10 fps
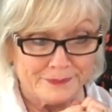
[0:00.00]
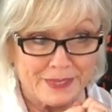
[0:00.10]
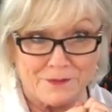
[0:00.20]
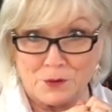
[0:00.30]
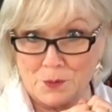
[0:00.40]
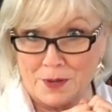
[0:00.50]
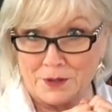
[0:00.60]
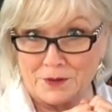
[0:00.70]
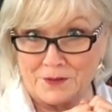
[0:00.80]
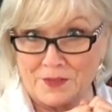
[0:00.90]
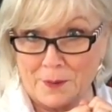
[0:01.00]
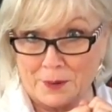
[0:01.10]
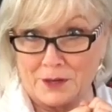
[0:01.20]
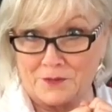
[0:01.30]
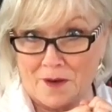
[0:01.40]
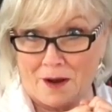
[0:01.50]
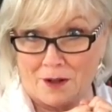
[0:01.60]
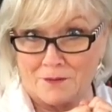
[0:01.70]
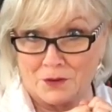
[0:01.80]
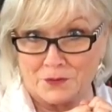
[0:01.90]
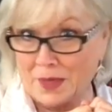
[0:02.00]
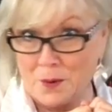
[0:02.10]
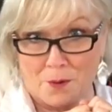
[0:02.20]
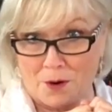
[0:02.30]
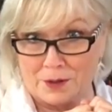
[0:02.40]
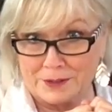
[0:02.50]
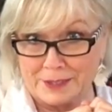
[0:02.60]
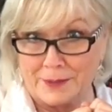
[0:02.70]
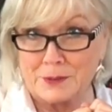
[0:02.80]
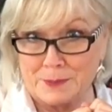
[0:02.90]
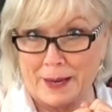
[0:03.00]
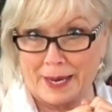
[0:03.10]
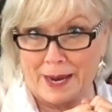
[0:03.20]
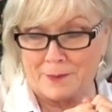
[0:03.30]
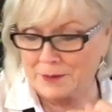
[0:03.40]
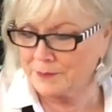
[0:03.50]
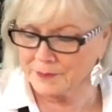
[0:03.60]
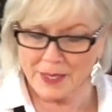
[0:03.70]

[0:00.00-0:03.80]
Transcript: If you wondered if they were going to fall over, they weren't. It was my camera.